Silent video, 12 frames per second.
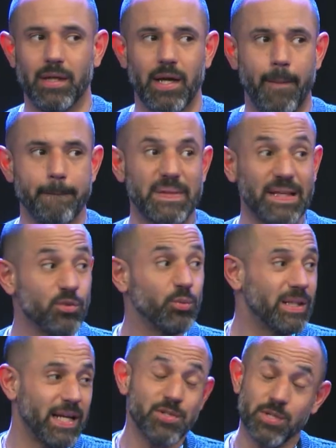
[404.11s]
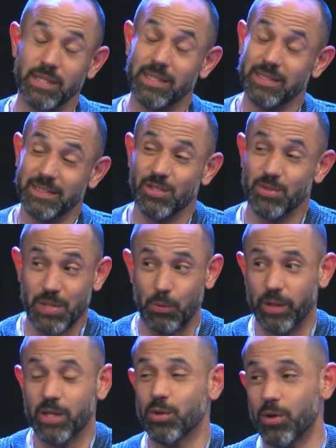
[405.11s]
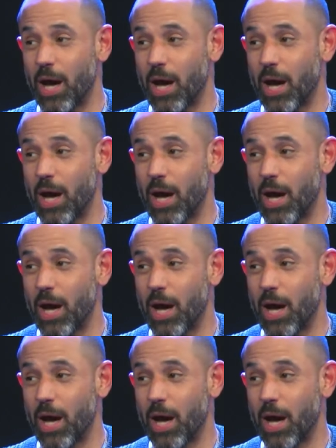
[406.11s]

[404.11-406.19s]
Um, that's a really actually we can go.